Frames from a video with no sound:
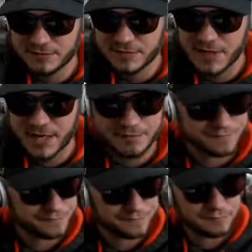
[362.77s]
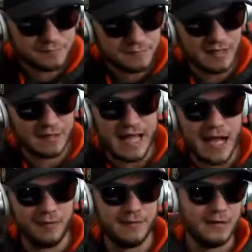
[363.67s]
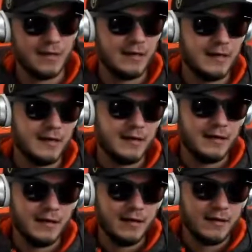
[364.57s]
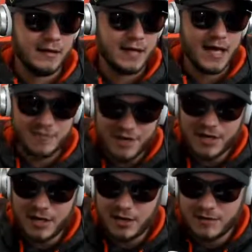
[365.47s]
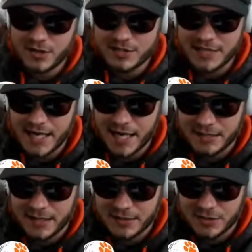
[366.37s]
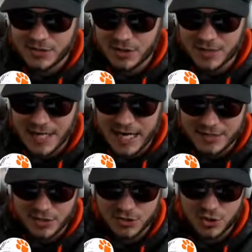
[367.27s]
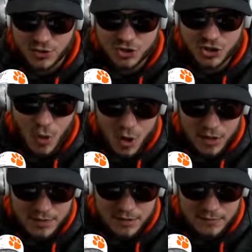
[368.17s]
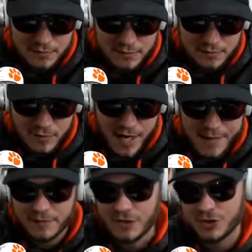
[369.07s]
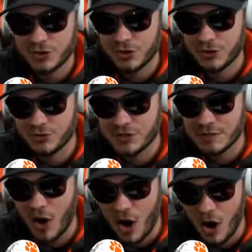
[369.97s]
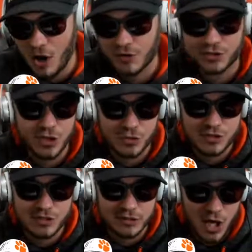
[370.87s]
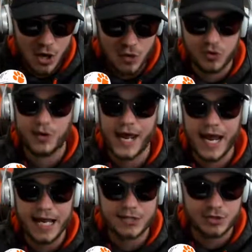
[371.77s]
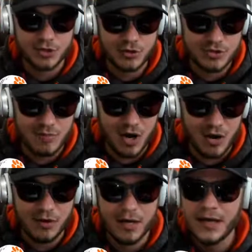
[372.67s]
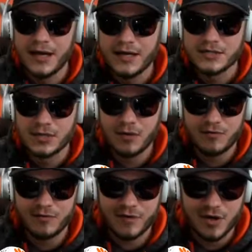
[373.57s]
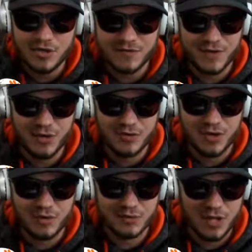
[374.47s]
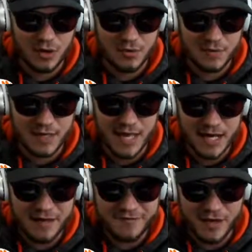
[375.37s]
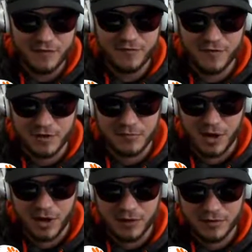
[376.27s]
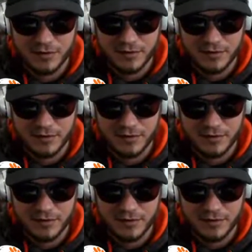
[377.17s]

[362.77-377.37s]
Okay. Now, every year they're saying that there's certain guys that are too short, right? They're too small. They're too slow. Their hands are too small. So for those of you who don't know, the NFL football